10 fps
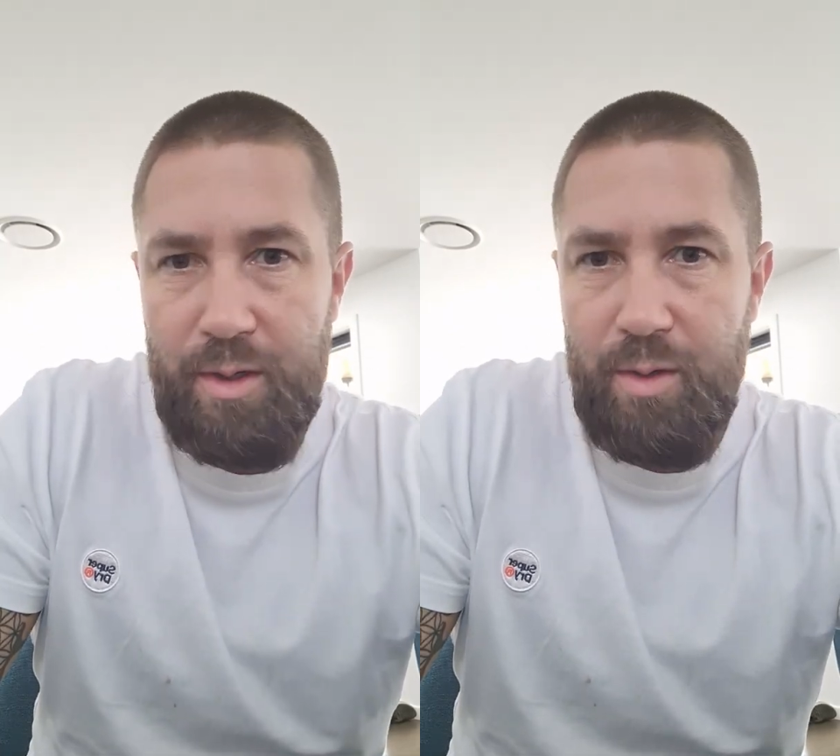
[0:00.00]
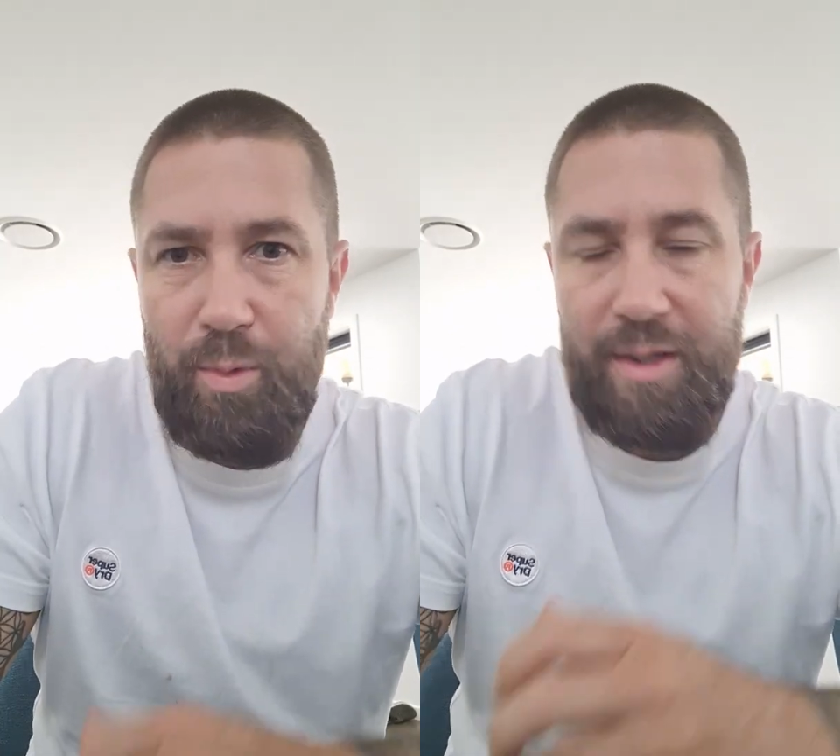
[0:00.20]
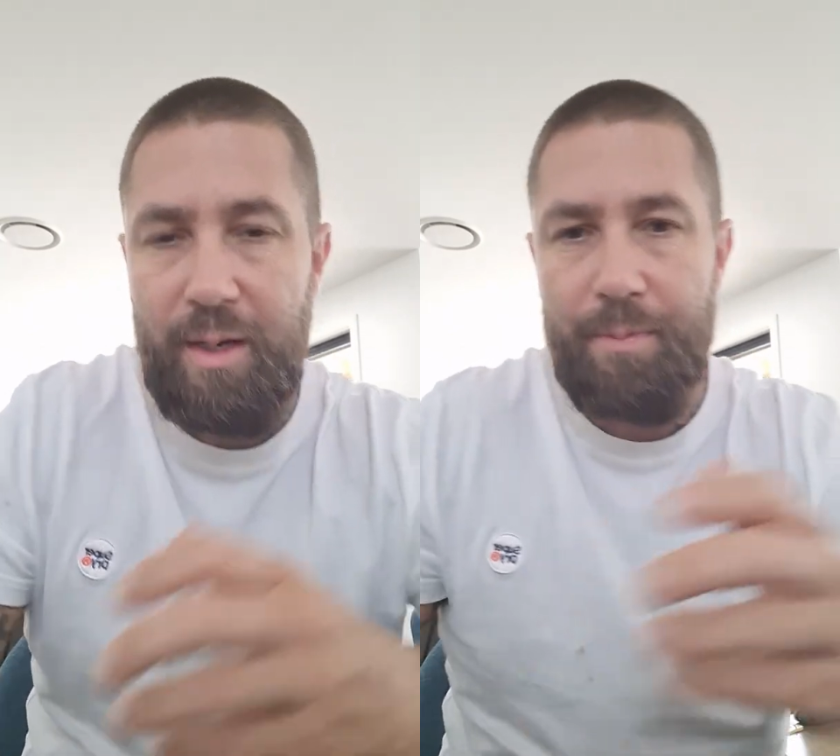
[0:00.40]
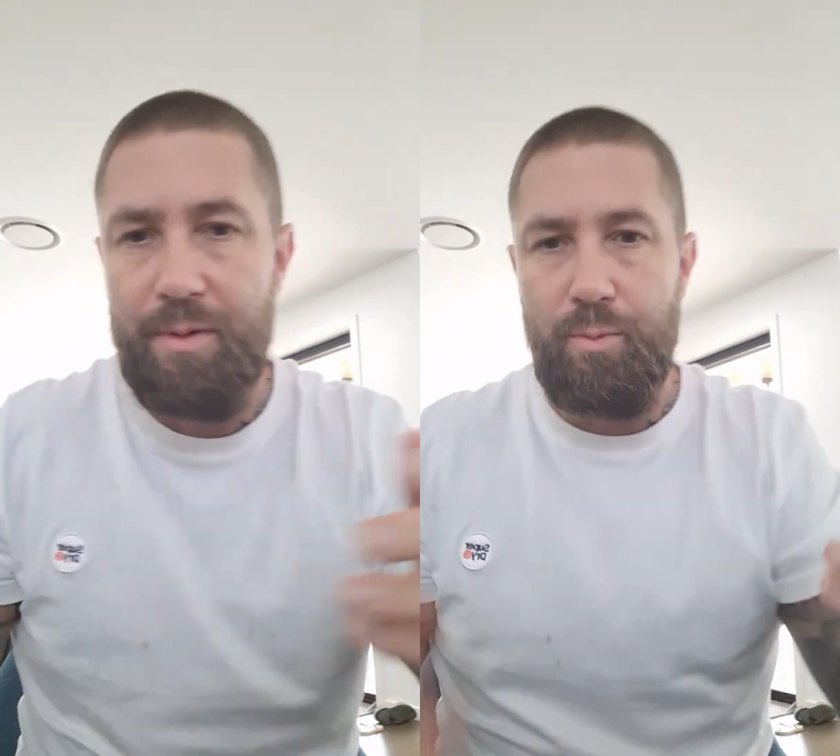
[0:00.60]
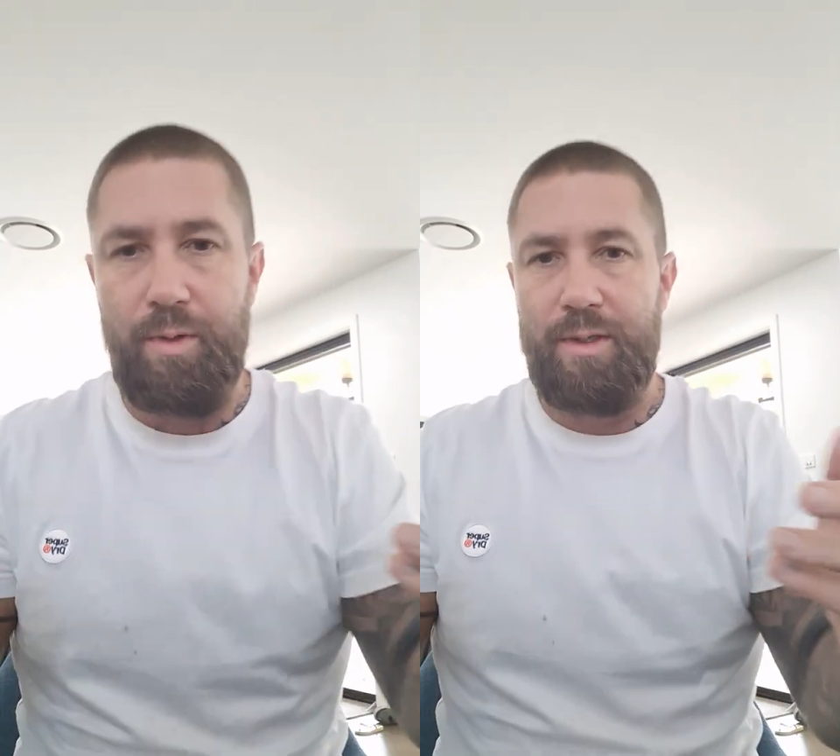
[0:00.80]
don't wake up in
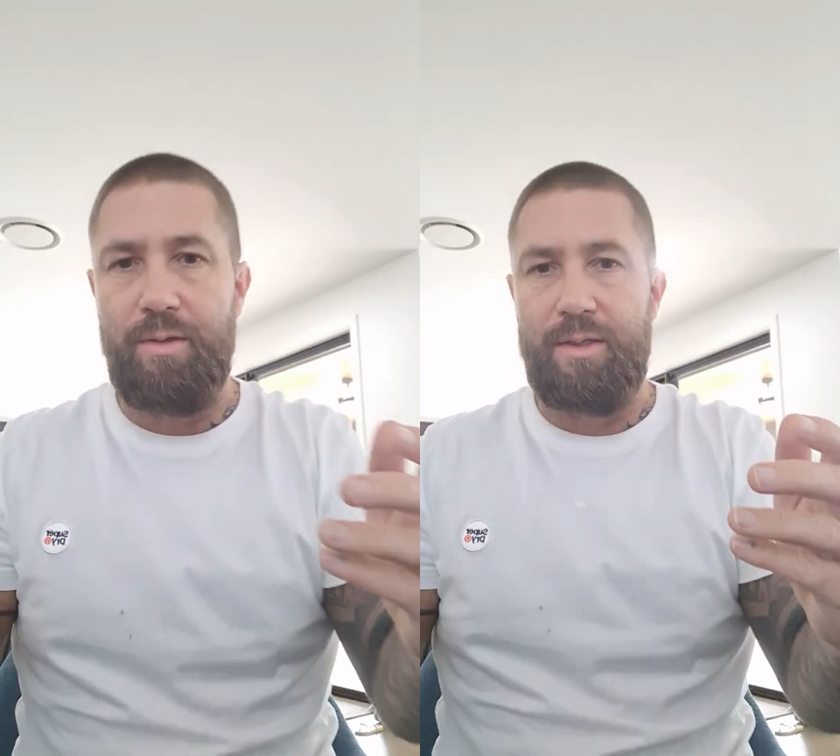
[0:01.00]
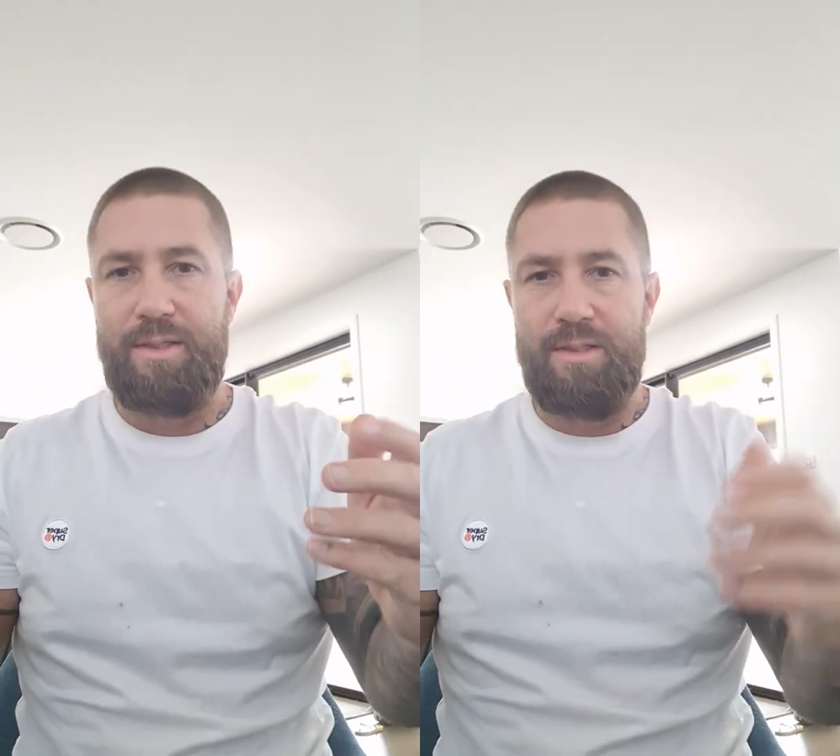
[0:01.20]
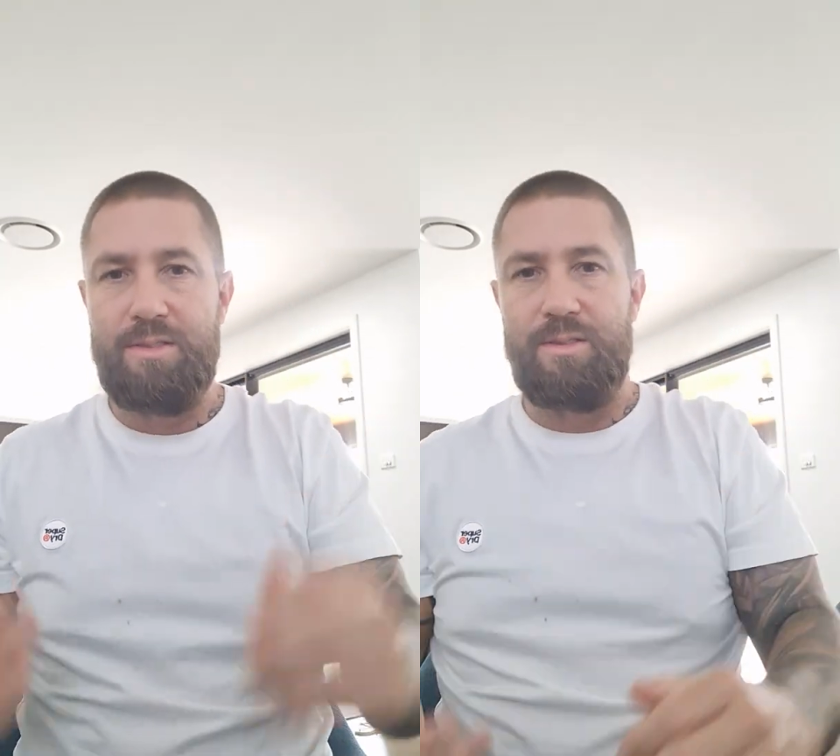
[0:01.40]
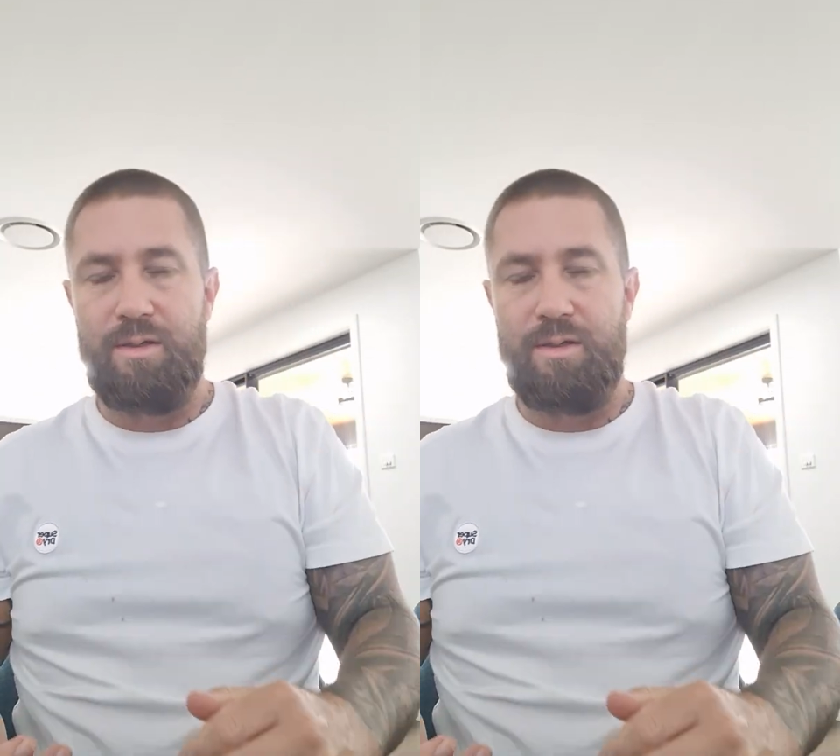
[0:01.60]
the morning like this.